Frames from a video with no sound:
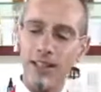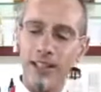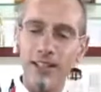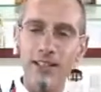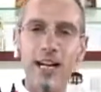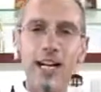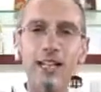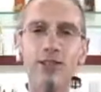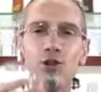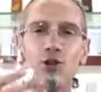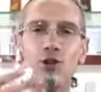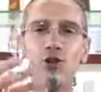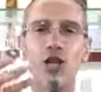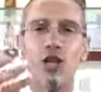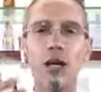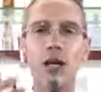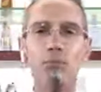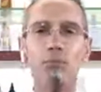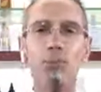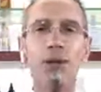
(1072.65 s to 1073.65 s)
a nice
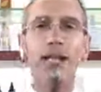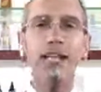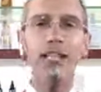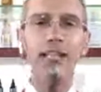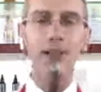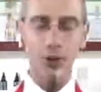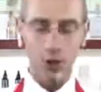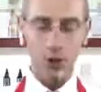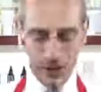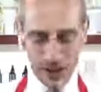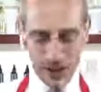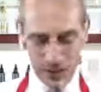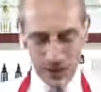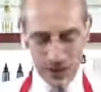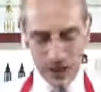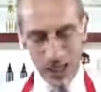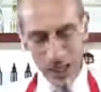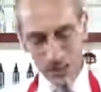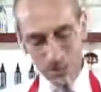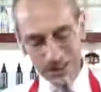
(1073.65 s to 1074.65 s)
champagne and all this,